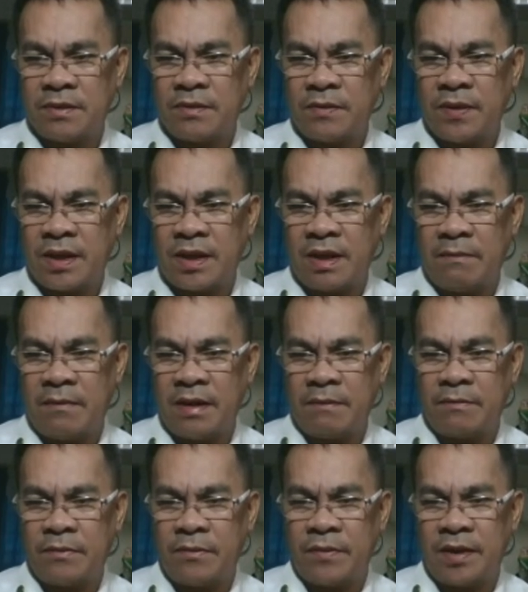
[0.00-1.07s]
We come
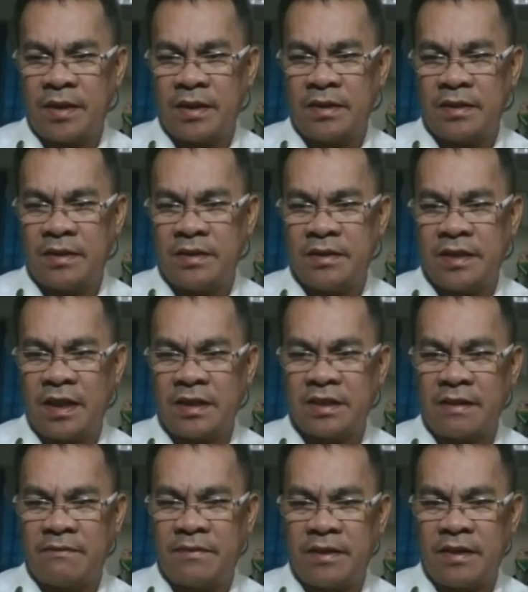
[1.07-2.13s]
up with
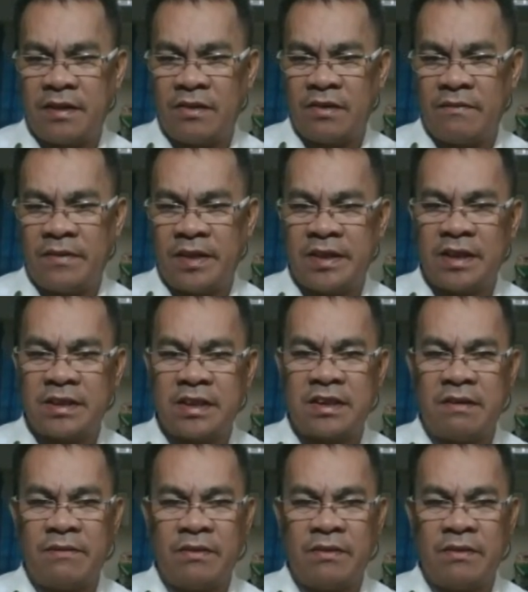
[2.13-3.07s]
delta B over delta T.